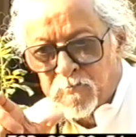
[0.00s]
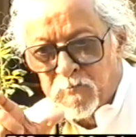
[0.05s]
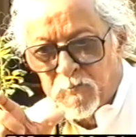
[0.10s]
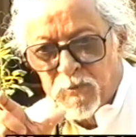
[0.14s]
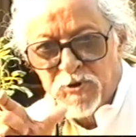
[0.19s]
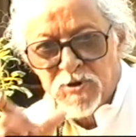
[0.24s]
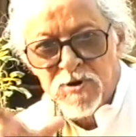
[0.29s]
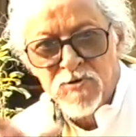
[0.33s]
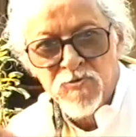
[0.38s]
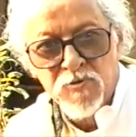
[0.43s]

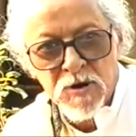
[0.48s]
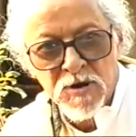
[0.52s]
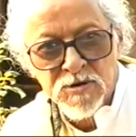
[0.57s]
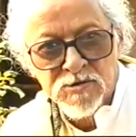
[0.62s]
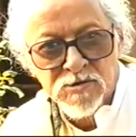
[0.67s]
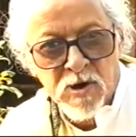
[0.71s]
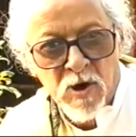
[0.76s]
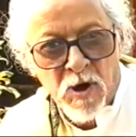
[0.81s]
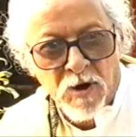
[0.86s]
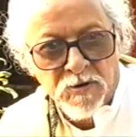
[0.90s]
put into a
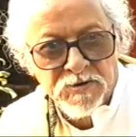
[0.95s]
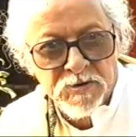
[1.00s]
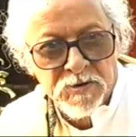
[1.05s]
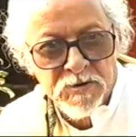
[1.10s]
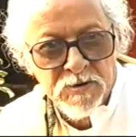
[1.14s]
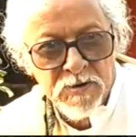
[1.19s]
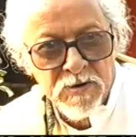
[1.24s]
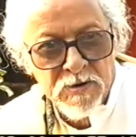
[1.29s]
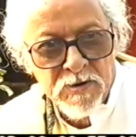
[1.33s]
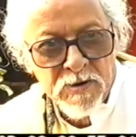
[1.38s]
slot,
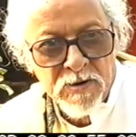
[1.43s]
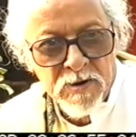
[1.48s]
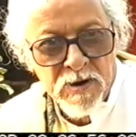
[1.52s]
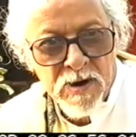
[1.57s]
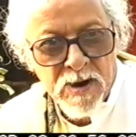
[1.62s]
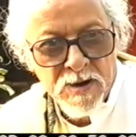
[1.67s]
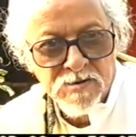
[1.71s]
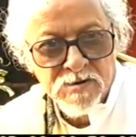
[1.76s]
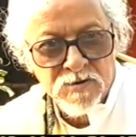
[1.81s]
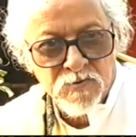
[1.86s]

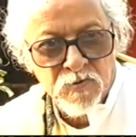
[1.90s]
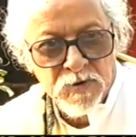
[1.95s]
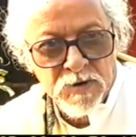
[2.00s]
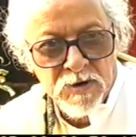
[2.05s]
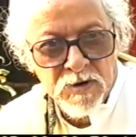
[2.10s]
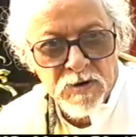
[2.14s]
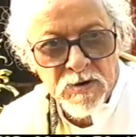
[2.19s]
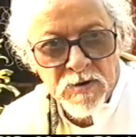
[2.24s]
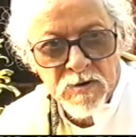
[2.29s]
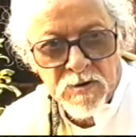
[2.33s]
as it were.